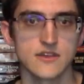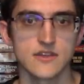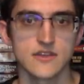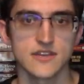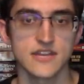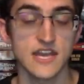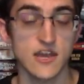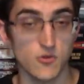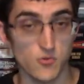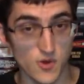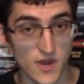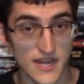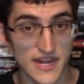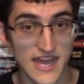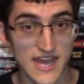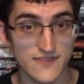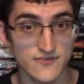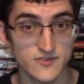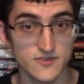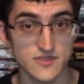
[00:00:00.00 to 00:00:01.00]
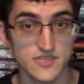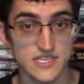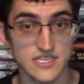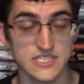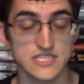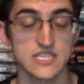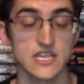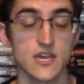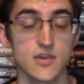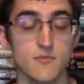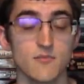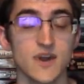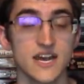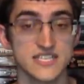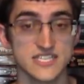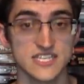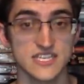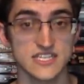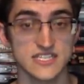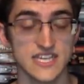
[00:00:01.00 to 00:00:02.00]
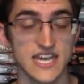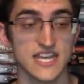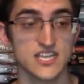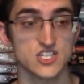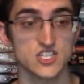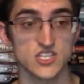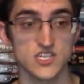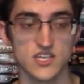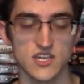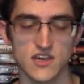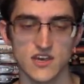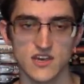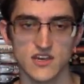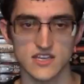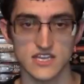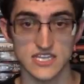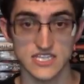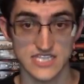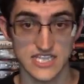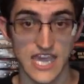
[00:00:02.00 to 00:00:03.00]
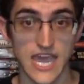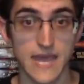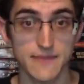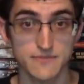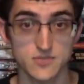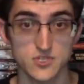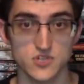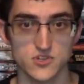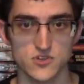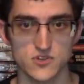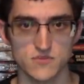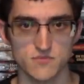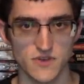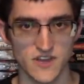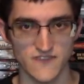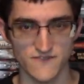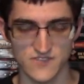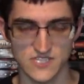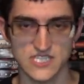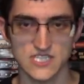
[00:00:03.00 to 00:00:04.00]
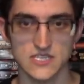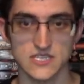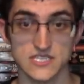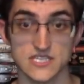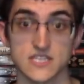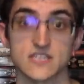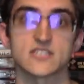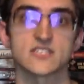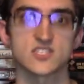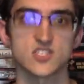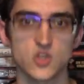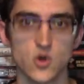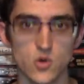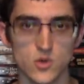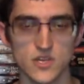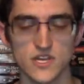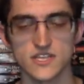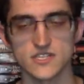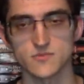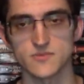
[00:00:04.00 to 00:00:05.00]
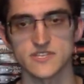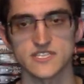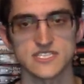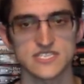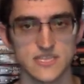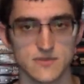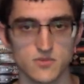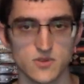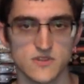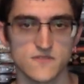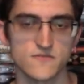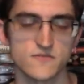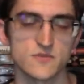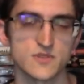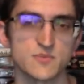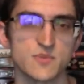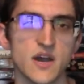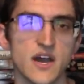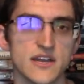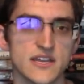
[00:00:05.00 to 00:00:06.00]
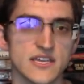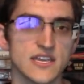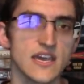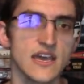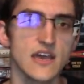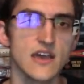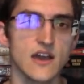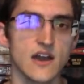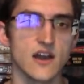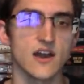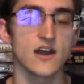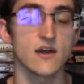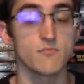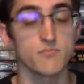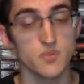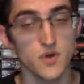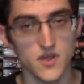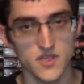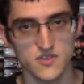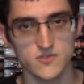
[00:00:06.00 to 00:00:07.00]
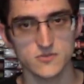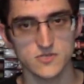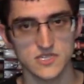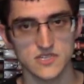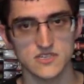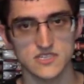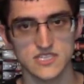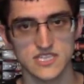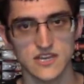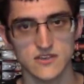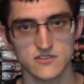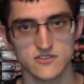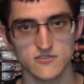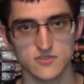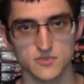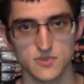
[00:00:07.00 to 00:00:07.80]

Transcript: Now, right after this, Mátyás actually gets captured by Vasilisa. His soul does when it's separated from his body, but using his Táltos